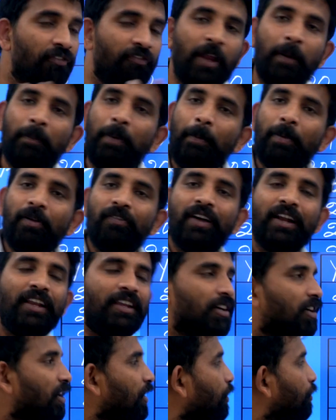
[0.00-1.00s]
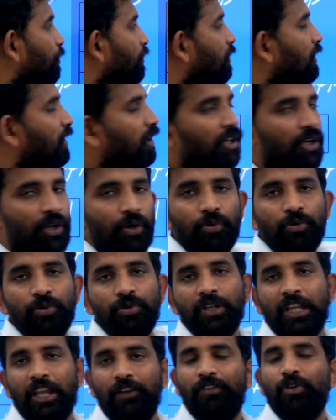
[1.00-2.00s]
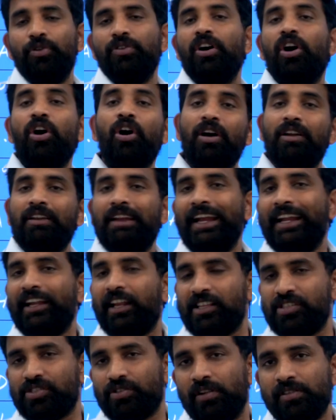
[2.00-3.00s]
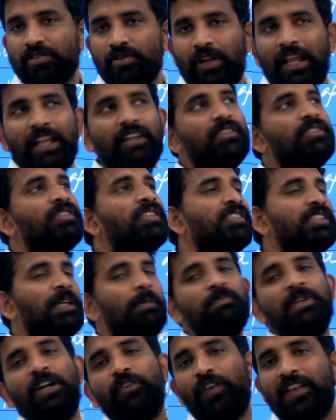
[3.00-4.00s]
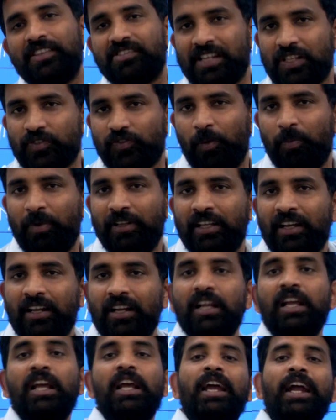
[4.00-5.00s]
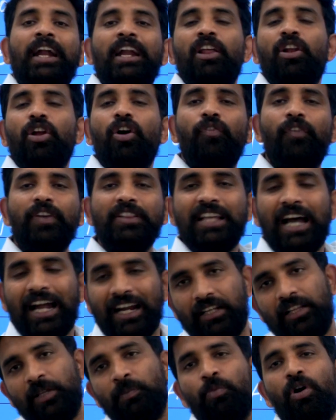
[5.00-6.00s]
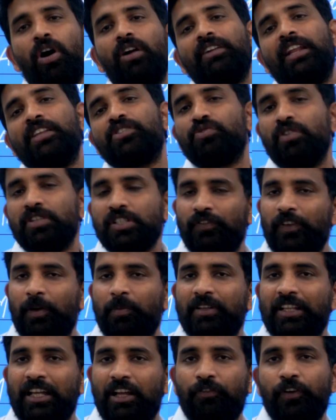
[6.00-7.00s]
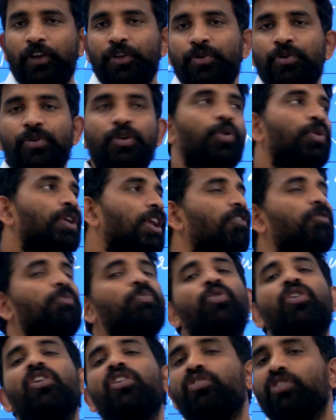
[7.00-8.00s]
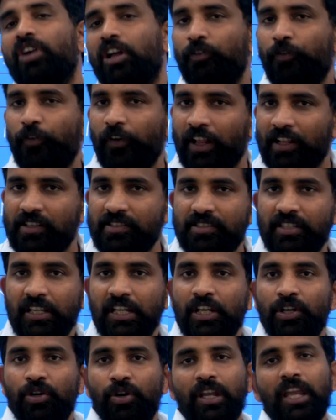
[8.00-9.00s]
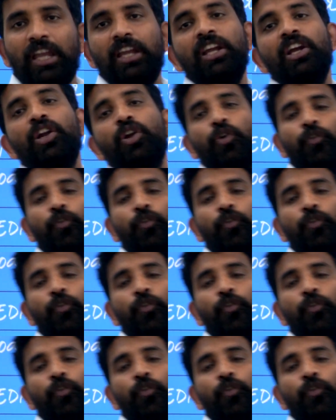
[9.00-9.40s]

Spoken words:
we people were here to give you the online tests also, like the subject wise test will be there, and along with that the mock test also will be there for you to give more confidence, okay,